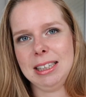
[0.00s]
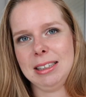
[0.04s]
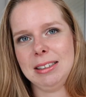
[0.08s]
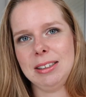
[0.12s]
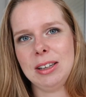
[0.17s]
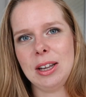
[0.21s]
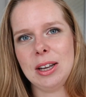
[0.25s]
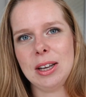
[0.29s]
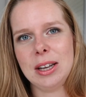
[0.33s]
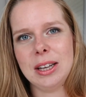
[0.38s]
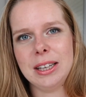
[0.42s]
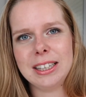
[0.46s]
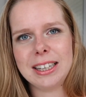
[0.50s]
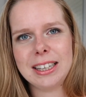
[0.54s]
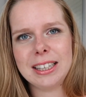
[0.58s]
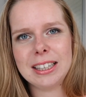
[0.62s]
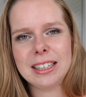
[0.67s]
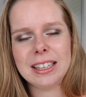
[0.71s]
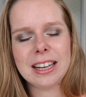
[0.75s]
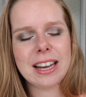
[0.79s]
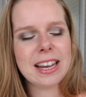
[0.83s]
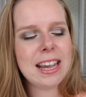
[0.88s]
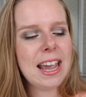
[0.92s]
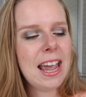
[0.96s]
not the,
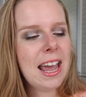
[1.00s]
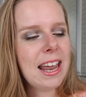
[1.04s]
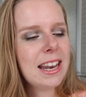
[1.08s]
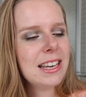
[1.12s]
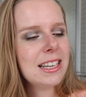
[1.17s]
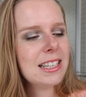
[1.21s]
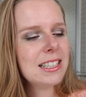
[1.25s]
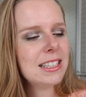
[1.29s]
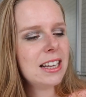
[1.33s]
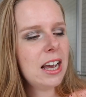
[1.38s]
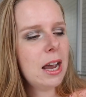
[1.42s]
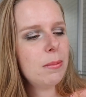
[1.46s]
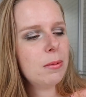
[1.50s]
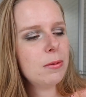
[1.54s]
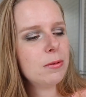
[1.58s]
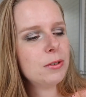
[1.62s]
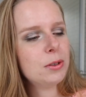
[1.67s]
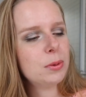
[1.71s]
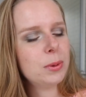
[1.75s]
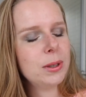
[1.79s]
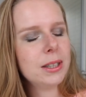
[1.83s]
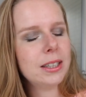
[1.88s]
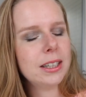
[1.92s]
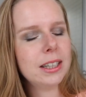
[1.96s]
the candy type of
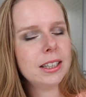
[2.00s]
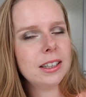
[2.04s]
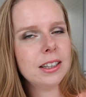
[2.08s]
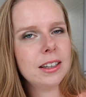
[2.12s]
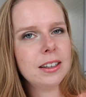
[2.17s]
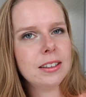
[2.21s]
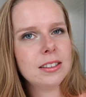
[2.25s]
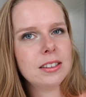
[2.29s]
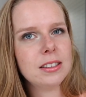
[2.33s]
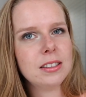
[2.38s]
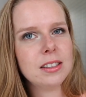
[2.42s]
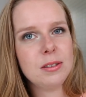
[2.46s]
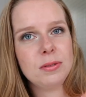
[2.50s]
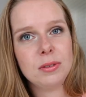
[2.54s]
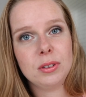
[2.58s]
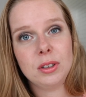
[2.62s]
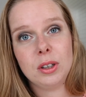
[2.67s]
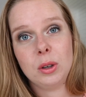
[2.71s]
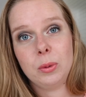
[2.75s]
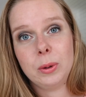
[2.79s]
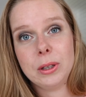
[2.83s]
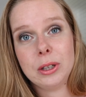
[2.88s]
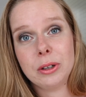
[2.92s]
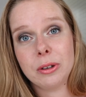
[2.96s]
sweet i guess even
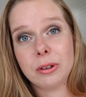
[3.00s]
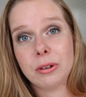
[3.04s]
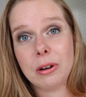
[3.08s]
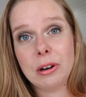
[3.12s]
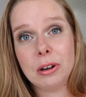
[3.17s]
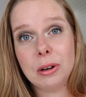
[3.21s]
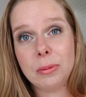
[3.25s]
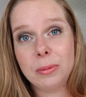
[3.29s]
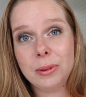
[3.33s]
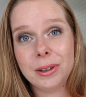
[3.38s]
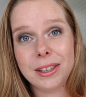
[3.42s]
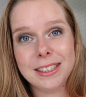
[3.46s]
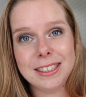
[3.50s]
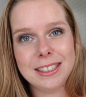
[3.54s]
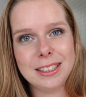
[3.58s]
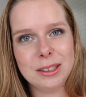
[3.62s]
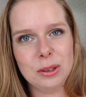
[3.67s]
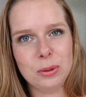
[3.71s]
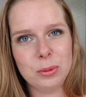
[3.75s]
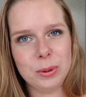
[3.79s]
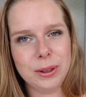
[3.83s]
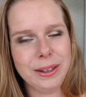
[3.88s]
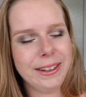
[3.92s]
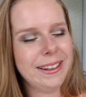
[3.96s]
though when you're grown up you can
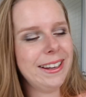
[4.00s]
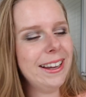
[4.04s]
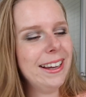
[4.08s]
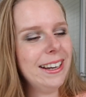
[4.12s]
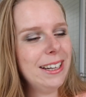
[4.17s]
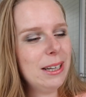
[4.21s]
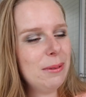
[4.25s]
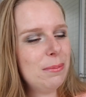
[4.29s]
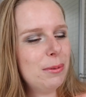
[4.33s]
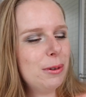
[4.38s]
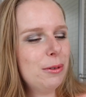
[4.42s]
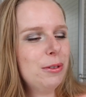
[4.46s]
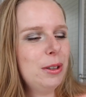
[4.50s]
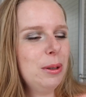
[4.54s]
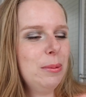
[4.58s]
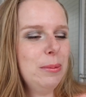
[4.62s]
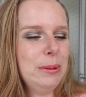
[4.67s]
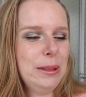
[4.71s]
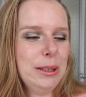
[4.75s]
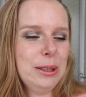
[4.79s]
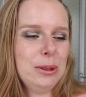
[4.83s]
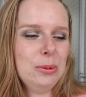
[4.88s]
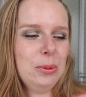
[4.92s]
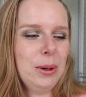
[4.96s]
still wear candy
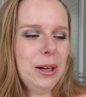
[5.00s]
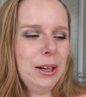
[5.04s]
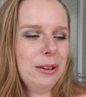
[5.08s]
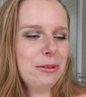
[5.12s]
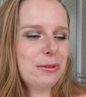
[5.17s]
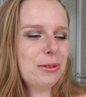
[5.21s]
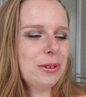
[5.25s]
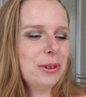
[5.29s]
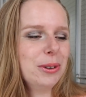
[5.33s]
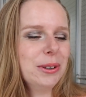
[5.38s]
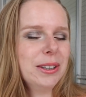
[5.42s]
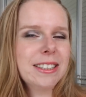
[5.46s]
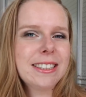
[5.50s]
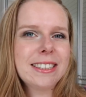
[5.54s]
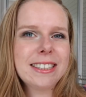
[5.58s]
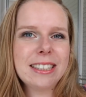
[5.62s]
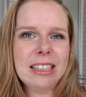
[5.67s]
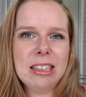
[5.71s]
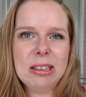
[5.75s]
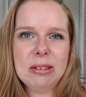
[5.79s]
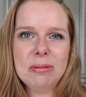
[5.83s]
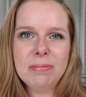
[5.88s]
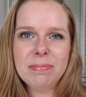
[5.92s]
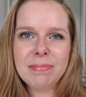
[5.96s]
perfumes as well of course
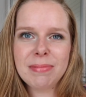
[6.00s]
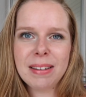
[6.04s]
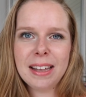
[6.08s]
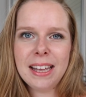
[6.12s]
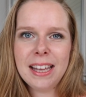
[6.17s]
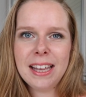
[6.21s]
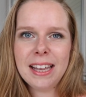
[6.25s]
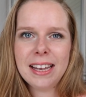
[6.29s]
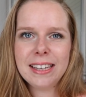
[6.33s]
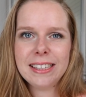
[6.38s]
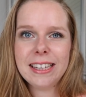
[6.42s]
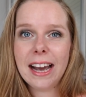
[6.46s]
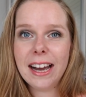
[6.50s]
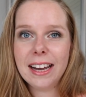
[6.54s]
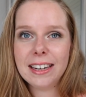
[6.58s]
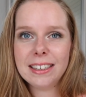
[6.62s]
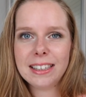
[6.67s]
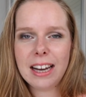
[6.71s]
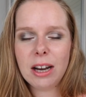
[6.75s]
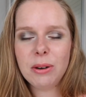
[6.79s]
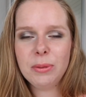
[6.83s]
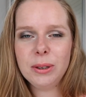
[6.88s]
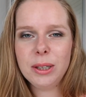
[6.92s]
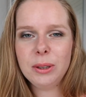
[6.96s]
so yeah
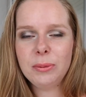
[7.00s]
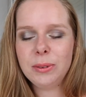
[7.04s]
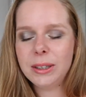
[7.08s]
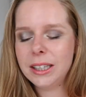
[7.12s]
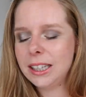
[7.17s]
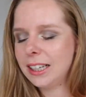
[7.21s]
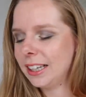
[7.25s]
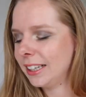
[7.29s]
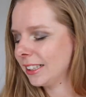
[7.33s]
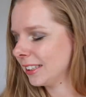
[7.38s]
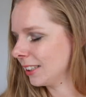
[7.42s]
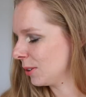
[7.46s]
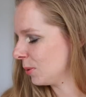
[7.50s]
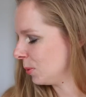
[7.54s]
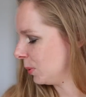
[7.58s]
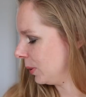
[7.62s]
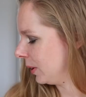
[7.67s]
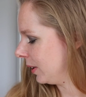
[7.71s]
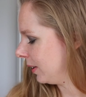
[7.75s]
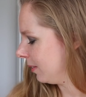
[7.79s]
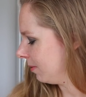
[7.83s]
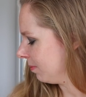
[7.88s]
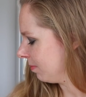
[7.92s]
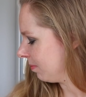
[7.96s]
i really really like this
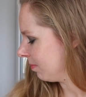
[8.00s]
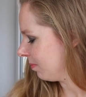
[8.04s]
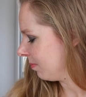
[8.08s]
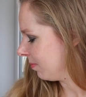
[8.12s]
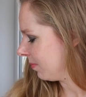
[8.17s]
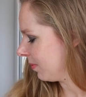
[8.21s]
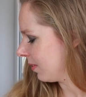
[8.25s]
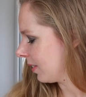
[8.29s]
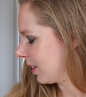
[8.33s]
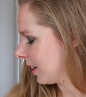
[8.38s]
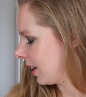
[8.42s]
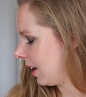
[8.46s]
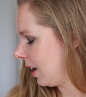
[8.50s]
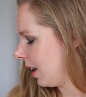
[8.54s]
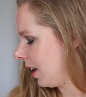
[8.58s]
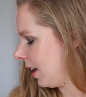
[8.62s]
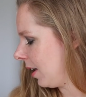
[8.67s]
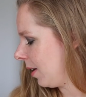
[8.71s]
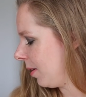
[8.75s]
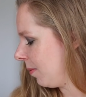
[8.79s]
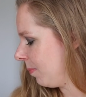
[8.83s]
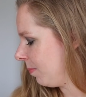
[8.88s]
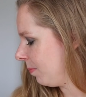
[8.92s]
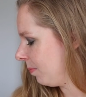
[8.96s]
one
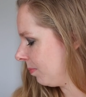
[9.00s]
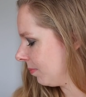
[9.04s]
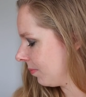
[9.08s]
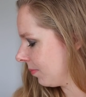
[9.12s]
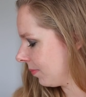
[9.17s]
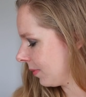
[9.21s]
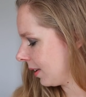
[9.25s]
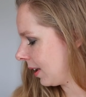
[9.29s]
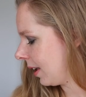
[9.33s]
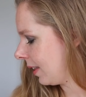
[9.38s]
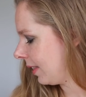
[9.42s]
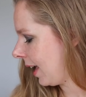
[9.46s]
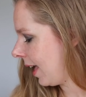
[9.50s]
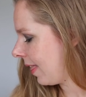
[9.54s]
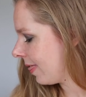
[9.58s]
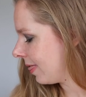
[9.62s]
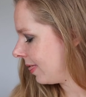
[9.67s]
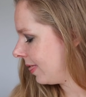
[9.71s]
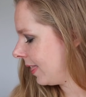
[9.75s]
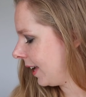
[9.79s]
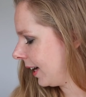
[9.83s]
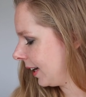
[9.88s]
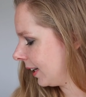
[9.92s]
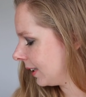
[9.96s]
um,
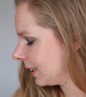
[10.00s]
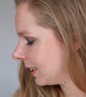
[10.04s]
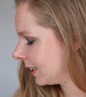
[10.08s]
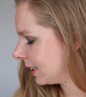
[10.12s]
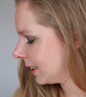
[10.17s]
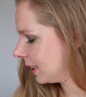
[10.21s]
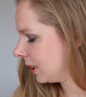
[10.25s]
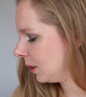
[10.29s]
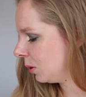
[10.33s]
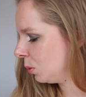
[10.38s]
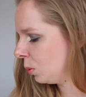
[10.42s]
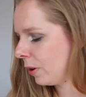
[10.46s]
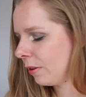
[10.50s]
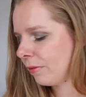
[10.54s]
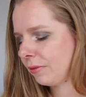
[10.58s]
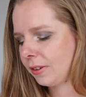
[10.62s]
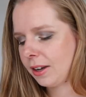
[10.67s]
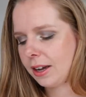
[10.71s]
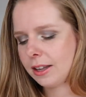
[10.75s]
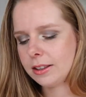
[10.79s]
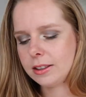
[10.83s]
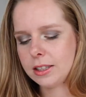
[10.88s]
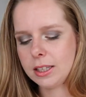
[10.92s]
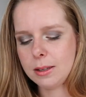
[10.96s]
then next, we've
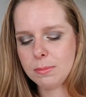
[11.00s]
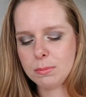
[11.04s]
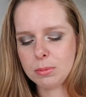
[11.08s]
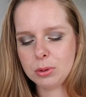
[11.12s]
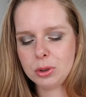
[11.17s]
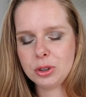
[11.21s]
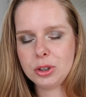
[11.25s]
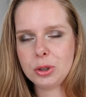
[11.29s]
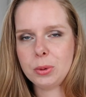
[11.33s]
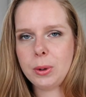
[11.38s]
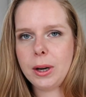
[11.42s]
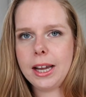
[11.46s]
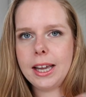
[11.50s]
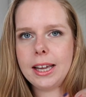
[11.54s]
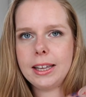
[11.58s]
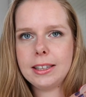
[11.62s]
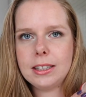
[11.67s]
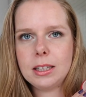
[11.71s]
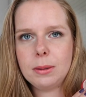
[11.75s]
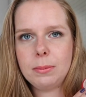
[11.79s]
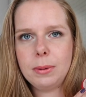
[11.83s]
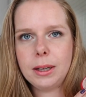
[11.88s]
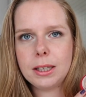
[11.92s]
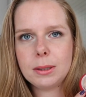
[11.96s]
got the Bourjois
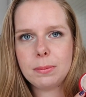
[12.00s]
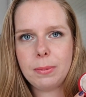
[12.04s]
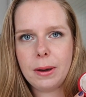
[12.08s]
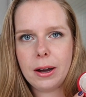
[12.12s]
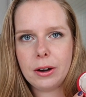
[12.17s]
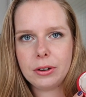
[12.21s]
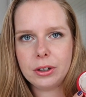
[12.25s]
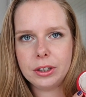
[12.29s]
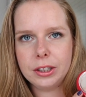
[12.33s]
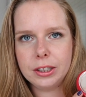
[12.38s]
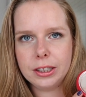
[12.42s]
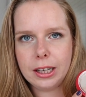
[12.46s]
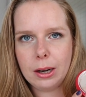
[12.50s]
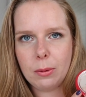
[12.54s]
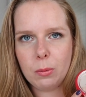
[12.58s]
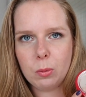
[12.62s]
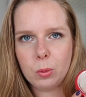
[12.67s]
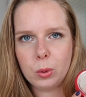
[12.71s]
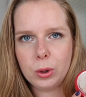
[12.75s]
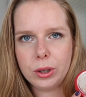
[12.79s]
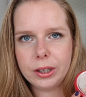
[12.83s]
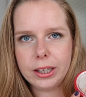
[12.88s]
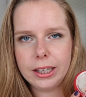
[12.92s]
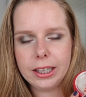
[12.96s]
Healthy Mix Powder that
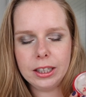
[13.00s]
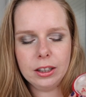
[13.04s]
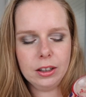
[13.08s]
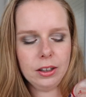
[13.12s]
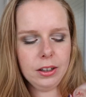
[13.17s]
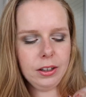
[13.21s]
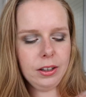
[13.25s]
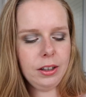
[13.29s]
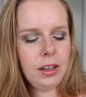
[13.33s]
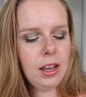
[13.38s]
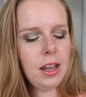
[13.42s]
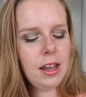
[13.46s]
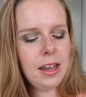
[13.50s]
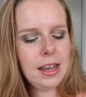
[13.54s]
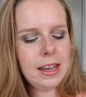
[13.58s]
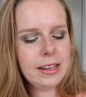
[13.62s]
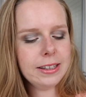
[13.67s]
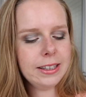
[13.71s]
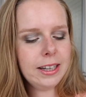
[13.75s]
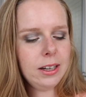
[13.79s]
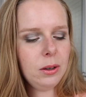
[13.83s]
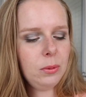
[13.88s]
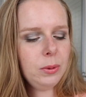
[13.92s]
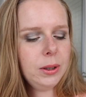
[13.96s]
I'm working on.
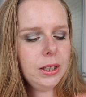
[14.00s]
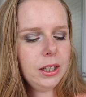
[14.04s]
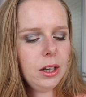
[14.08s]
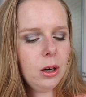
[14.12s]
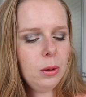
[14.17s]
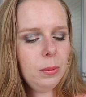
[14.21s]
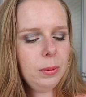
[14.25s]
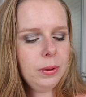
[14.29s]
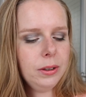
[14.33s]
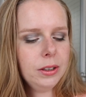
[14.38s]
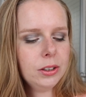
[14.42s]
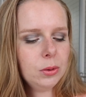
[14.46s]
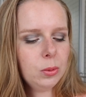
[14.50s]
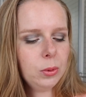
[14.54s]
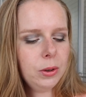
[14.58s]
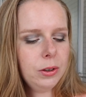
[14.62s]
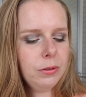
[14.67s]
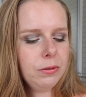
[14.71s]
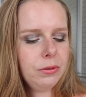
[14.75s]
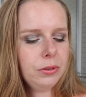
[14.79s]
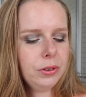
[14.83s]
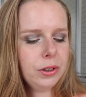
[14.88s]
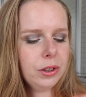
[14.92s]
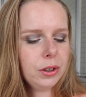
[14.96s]
Can't really open this
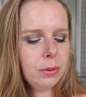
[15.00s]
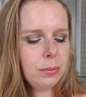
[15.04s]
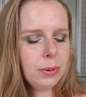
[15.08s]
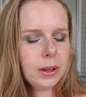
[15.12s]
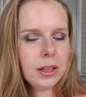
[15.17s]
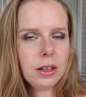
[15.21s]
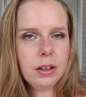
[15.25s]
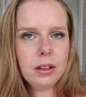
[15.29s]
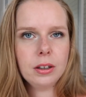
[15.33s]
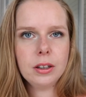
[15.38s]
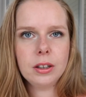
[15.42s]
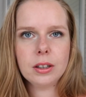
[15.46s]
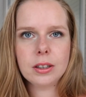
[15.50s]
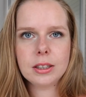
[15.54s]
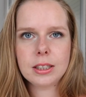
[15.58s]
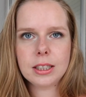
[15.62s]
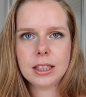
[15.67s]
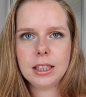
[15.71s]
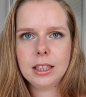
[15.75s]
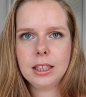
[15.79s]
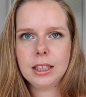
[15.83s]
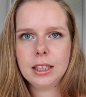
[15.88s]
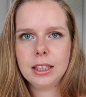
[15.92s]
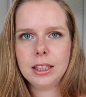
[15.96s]
one for you because
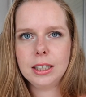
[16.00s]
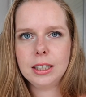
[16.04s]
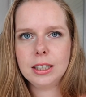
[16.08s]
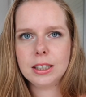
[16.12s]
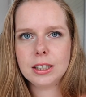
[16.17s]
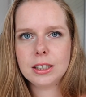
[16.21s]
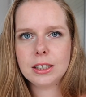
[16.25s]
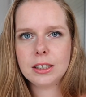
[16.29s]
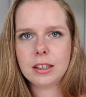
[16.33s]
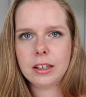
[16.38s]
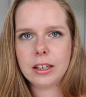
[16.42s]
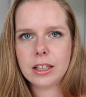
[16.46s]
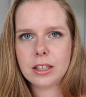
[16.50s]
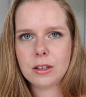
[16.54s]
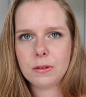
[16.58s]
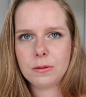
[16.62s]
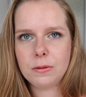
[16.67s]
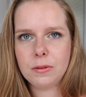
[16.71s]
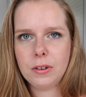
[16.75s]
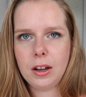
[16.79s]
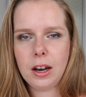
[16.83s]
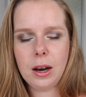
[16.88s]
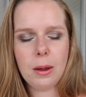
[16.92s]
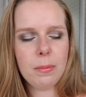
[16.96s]
it is starting to
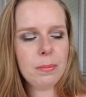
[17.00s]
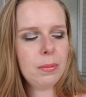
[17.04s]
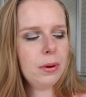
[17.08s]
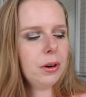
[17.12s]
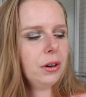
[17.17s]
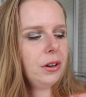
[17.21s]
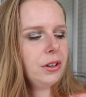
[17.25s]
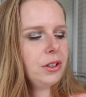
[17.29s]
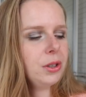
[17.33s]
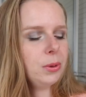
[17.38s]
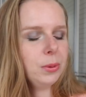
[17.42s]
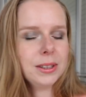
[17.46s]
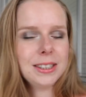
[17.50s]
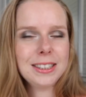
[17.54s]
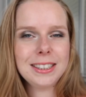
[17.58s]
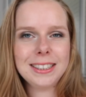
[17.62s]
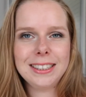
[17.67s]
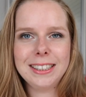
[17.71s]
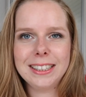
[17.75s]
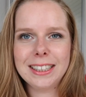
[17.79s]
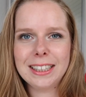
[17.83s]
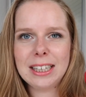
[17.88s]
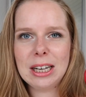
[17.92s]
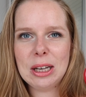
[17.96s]
fall apart. You will
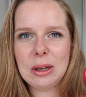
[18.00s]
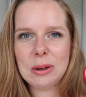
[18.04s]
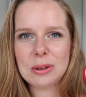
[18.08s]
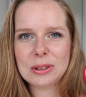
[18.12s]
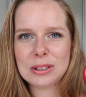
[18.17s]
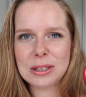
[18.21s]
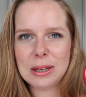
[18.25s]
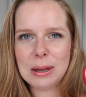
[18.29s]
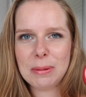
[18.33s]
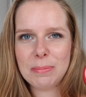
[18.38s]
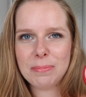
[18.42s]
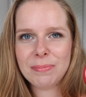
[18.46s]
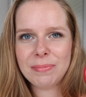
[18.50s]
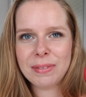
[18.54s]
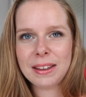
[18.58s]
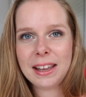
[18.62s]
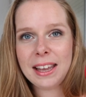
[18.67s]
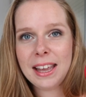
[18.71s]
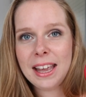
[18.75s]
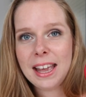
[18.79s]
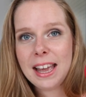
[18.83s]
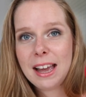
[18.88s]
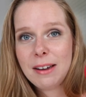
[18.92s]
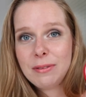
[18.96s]
see in the close-up.
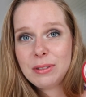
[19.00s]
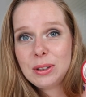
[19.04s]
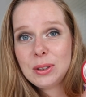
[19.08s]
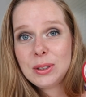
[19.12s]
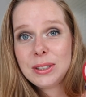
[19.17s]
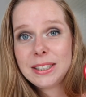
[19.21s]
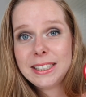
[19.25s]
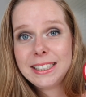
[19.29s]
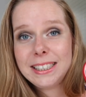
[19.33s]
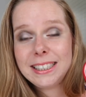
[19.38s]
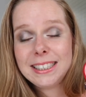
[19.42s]
I've used